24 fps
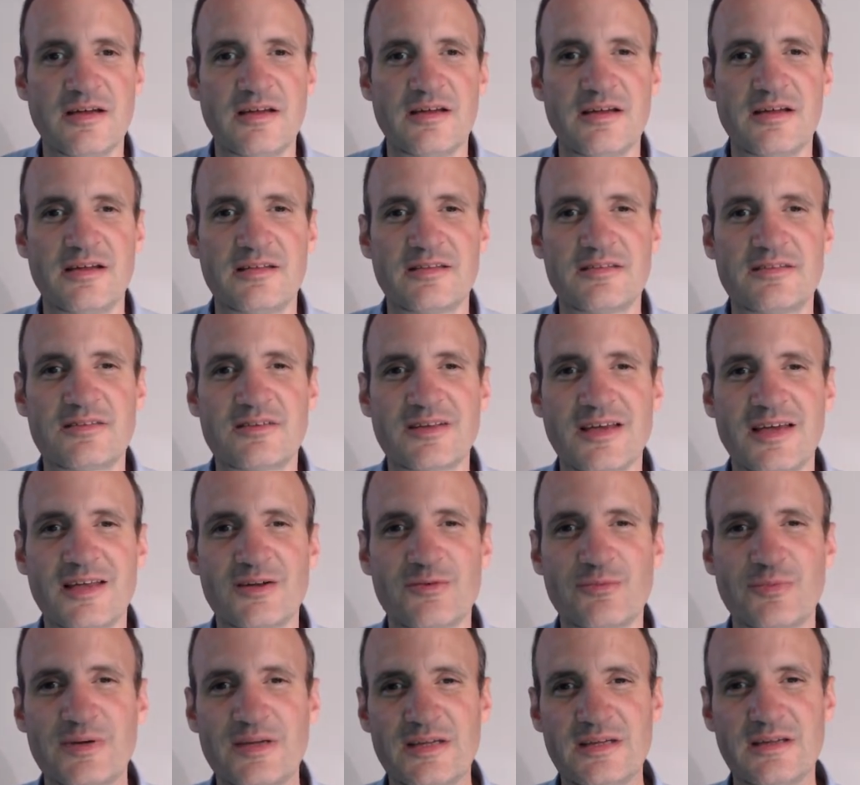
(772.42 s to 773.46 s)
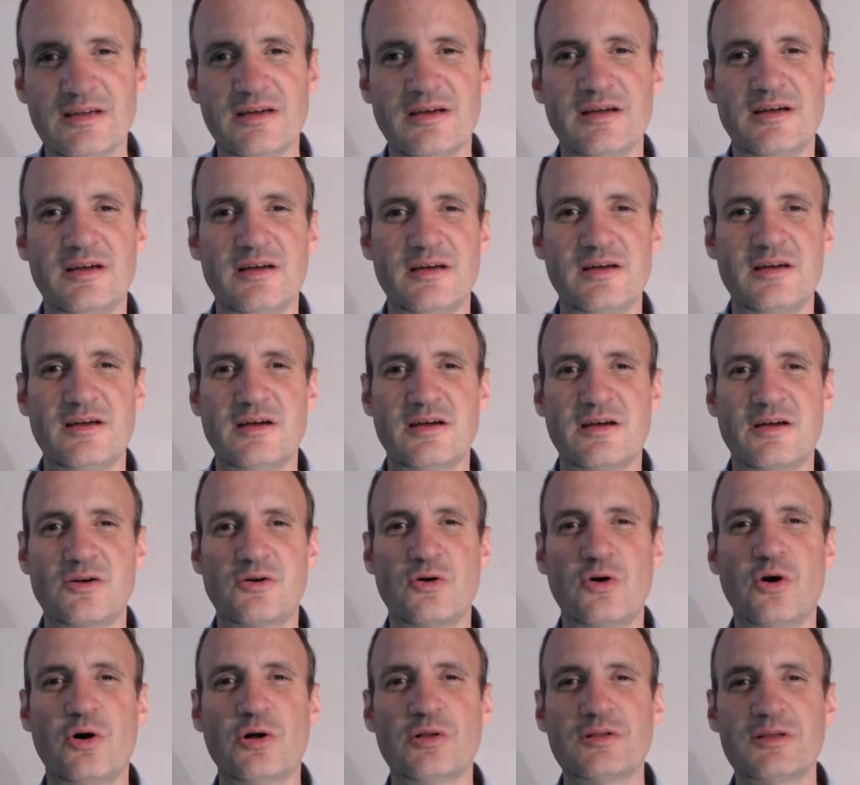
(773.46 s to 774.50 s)
then we
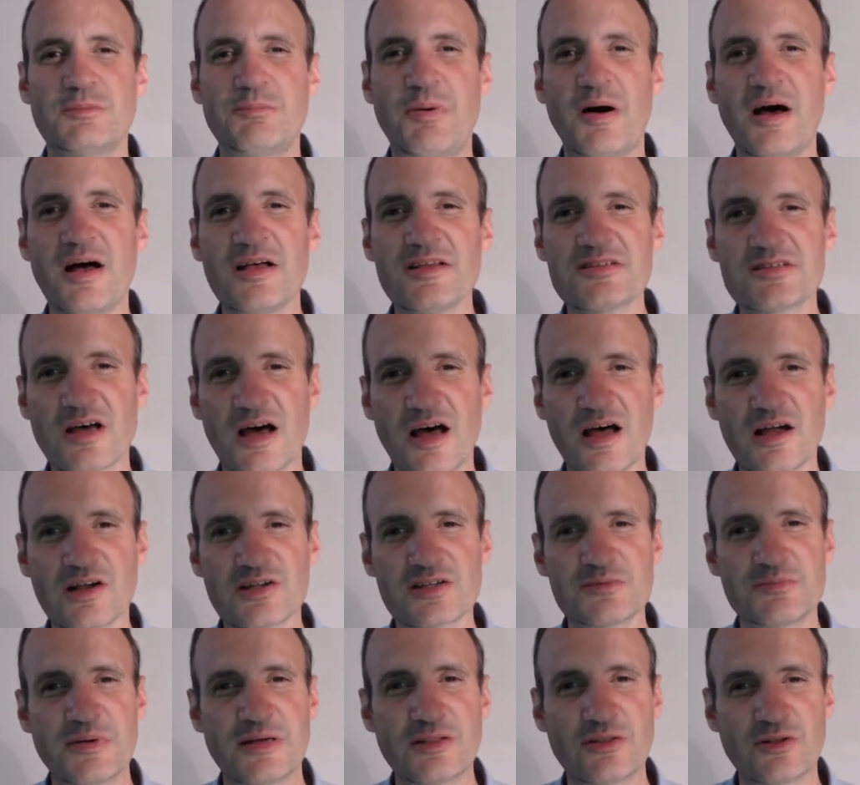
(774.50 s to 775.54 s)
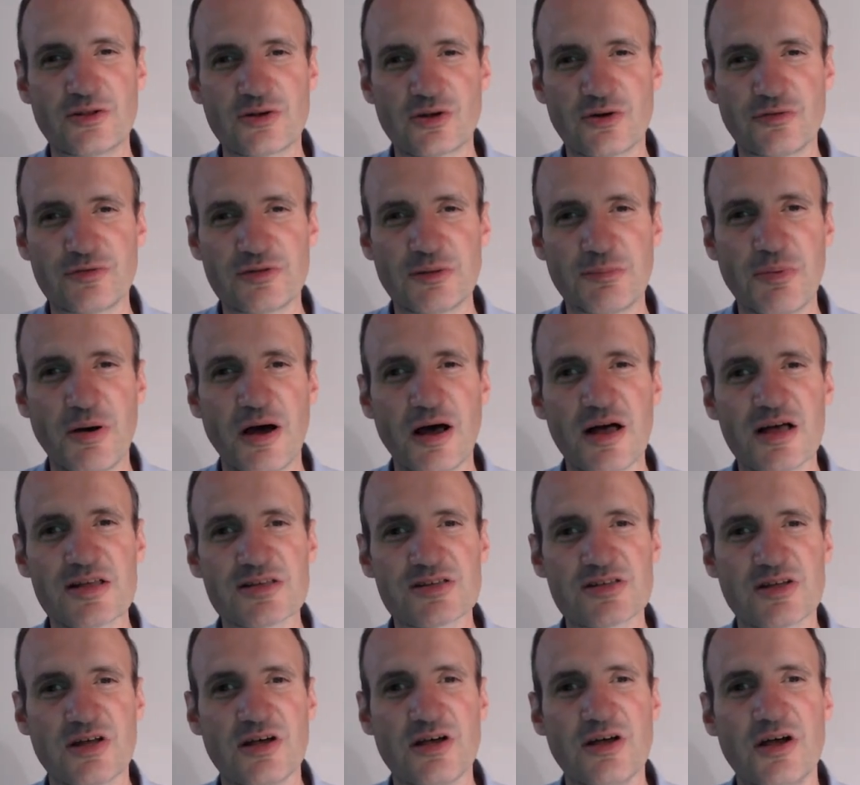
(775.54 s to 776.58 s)
call the parseArgs method of the
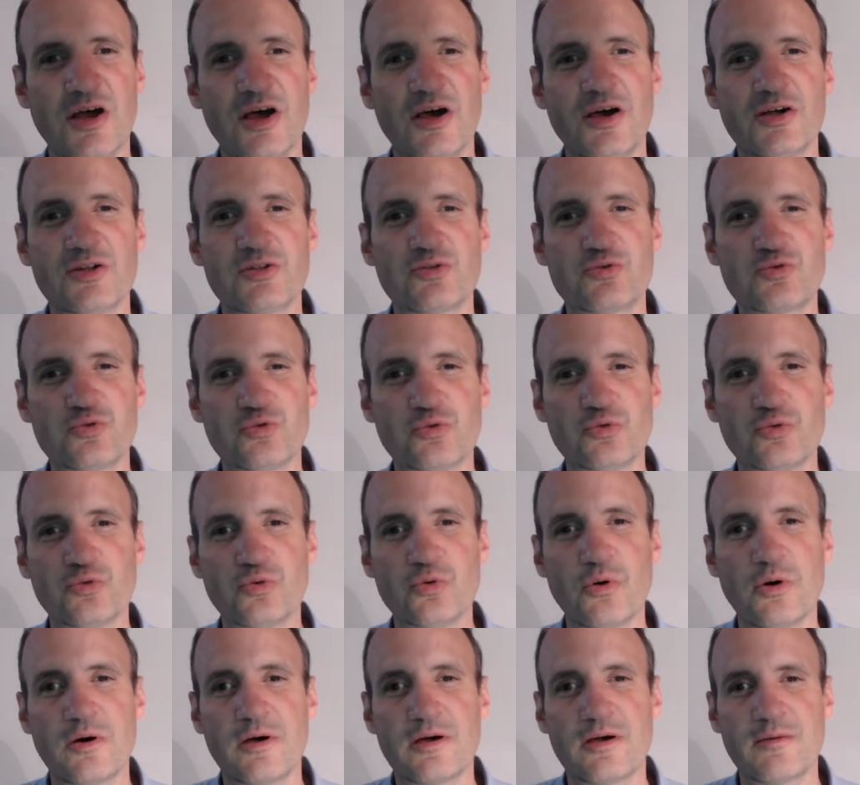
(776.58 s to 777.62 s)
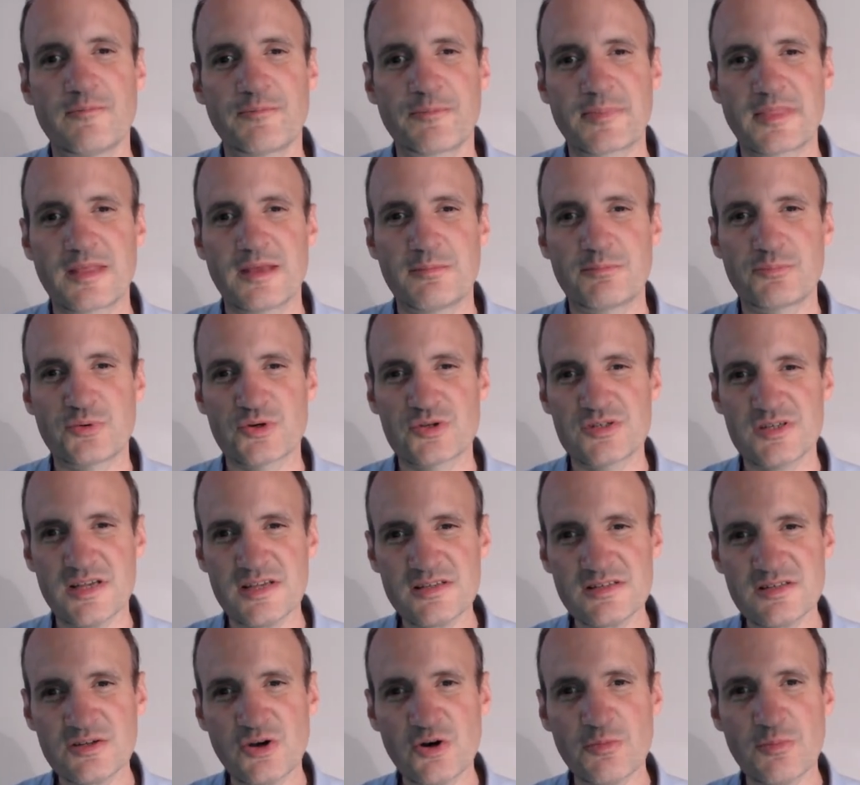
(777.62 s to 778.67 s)
parser to process the
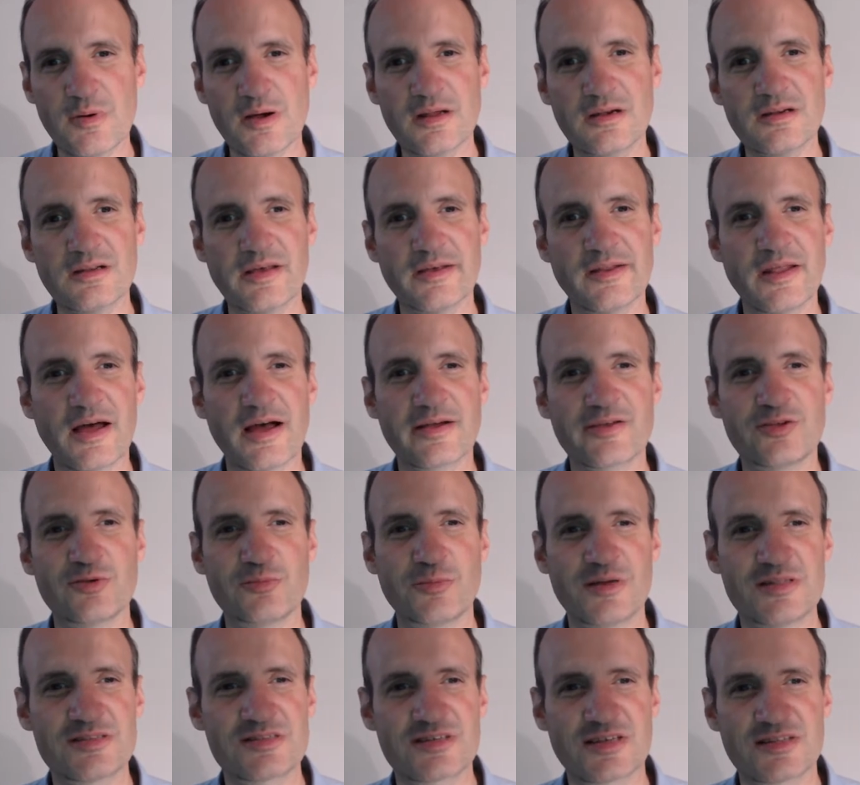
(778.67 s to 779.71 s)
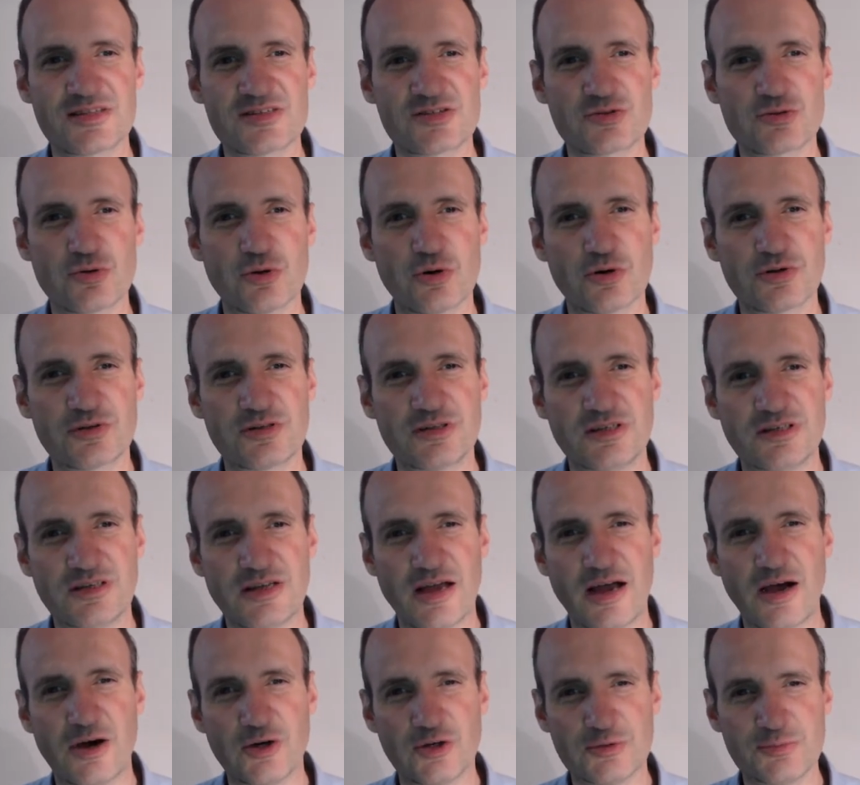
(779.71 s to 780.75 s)
command line arguments and store the
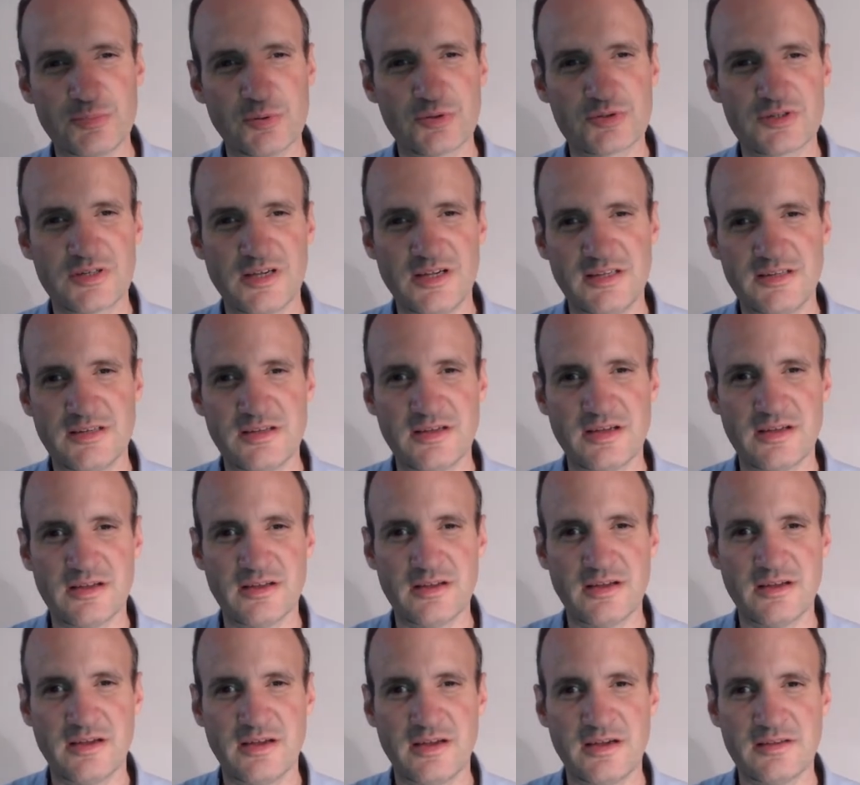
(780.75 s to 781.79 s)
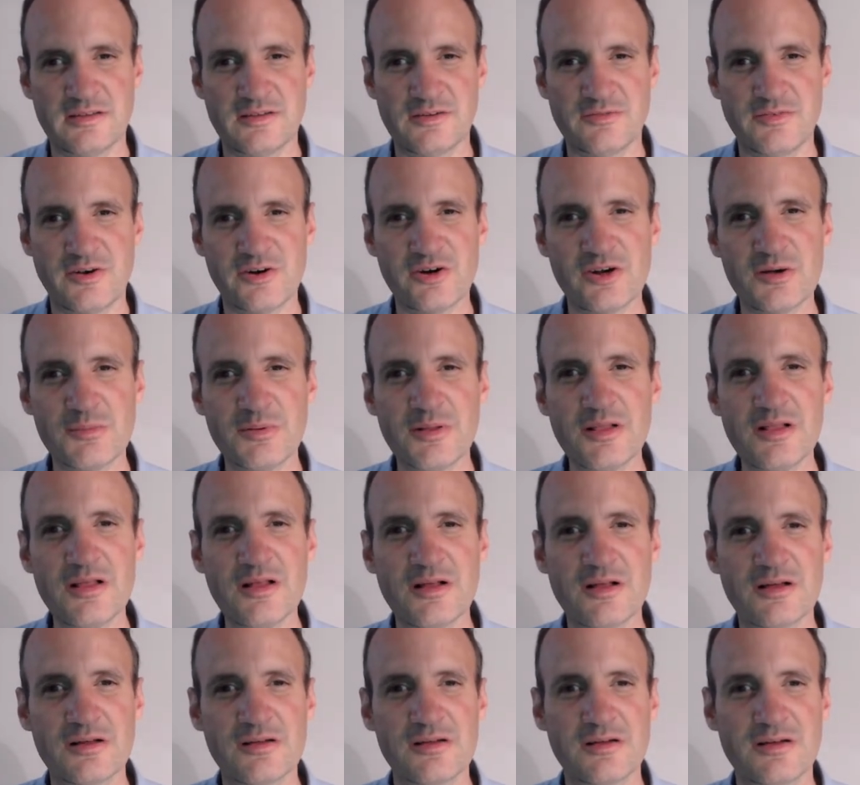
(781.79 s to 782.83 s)
output in a variable.
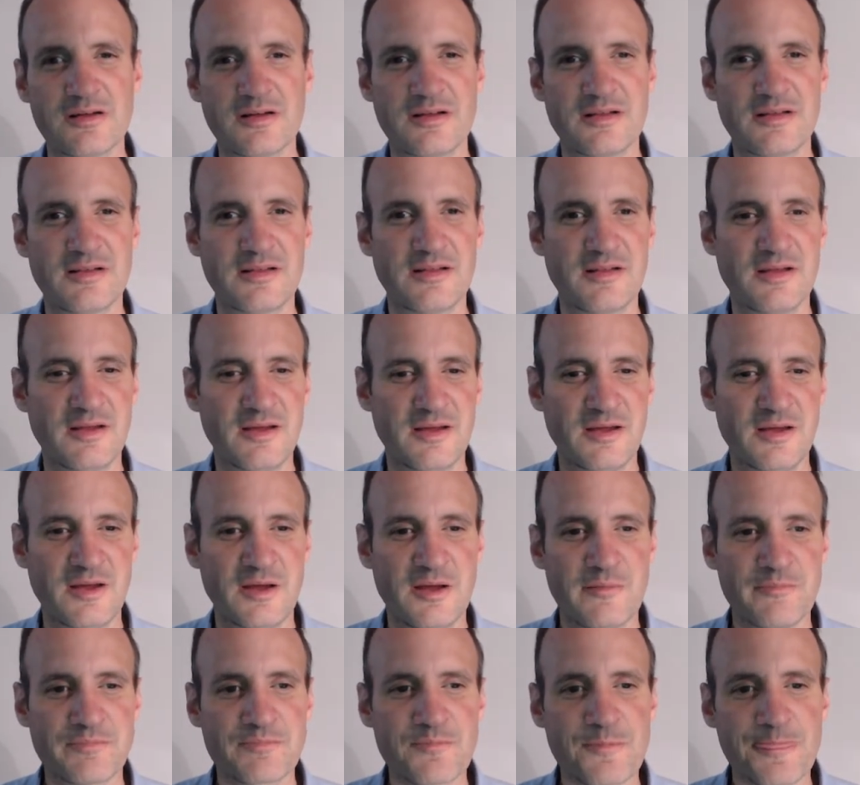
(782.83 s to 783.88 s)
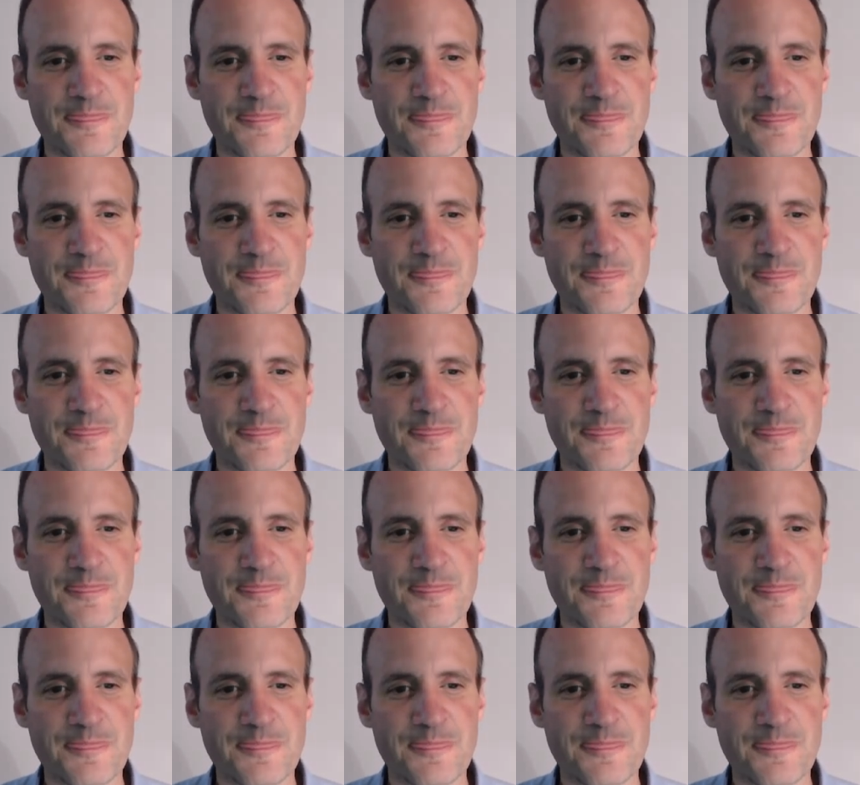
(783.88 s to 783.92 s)
And